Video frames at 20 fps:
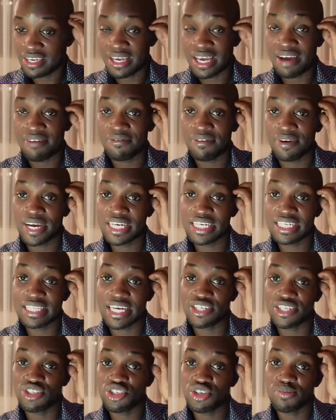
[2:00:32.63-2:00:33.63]
Forgetting that
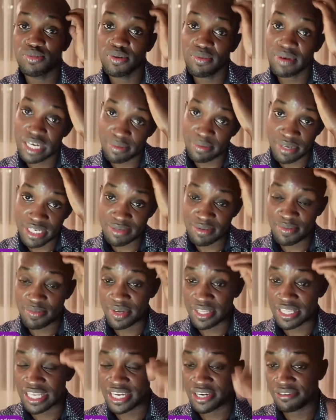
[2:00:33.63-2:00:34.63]
YouTube normally pays me
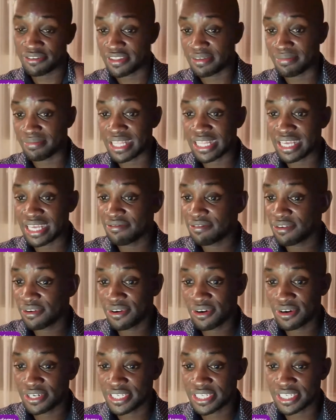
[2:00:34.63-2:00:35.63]
at the end of the month. We
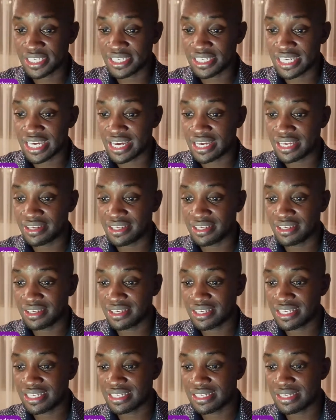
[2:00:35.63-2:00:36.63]
forgot.
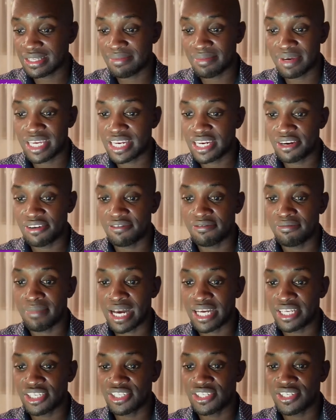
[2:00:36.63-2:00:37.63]
The beginning of
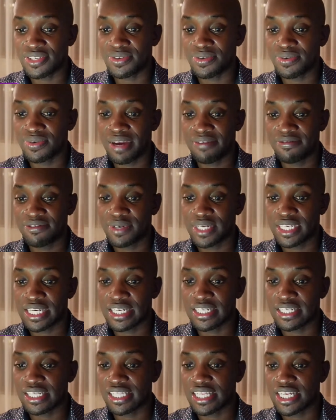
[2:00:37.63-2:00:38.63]
March. We have to wait
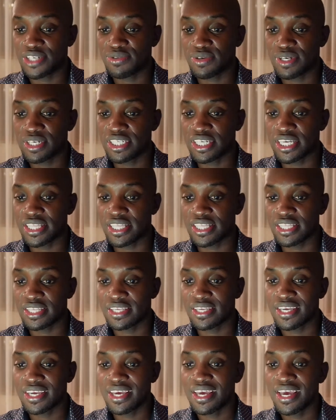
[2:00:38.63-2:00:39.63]
until the 20th.
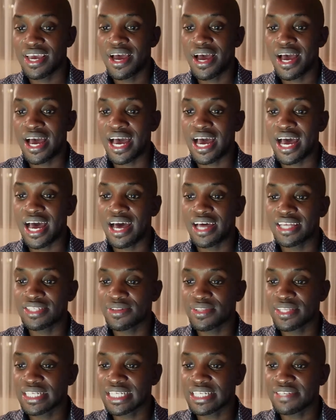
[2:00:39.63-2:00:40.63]
So
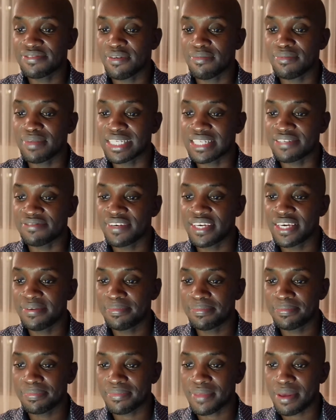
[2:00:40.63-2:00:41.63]
this is for Miss V.
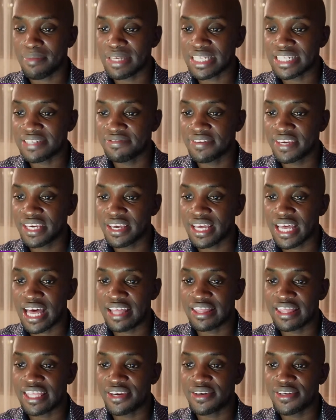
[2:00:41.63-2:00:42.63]
Miss V,
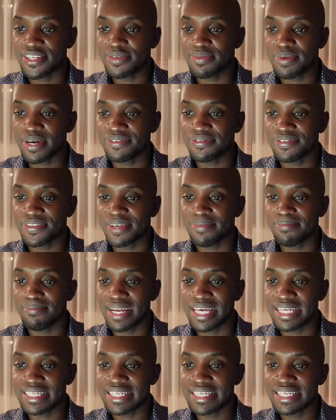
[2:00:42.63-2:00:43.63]
thank you so much for the
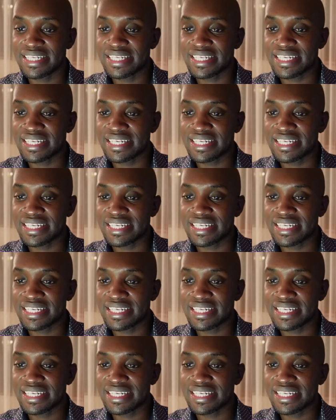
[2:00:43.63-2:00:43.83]
blessing.